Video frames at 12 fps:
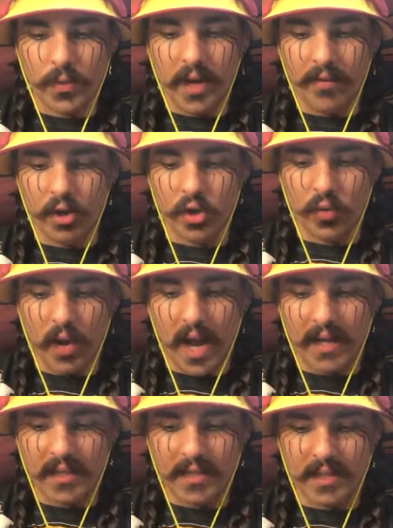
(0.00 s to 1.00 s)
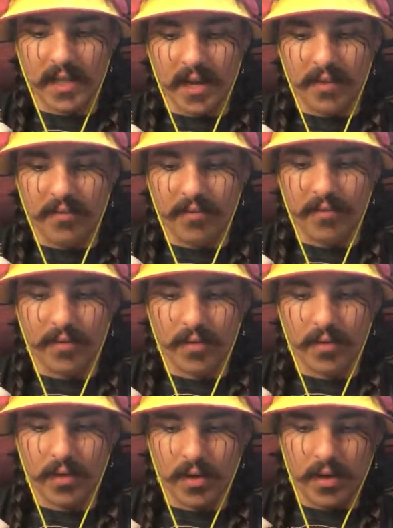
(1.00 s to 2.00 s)
we have our dragon's knife
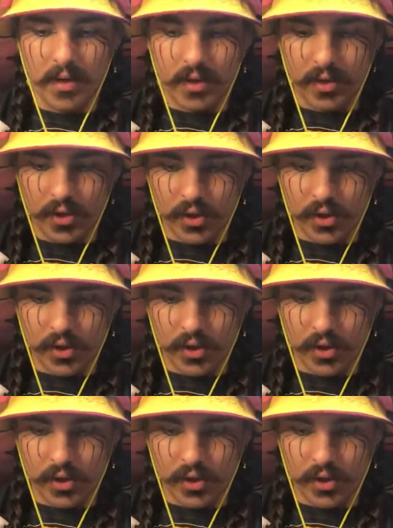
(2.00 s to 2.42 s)
to